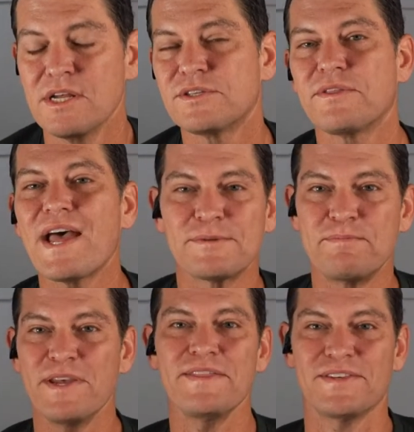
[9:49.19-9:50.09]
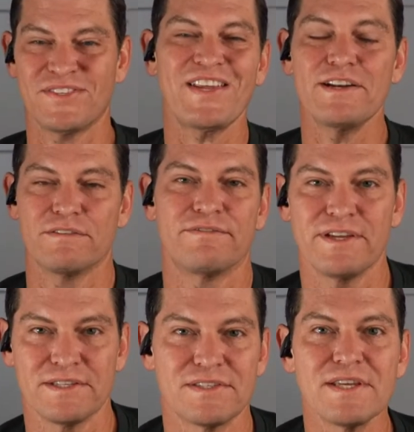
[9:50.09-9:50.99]
So that's been the state of
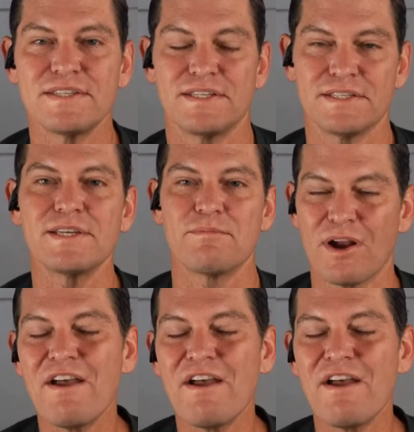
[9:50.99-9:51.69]
things since December.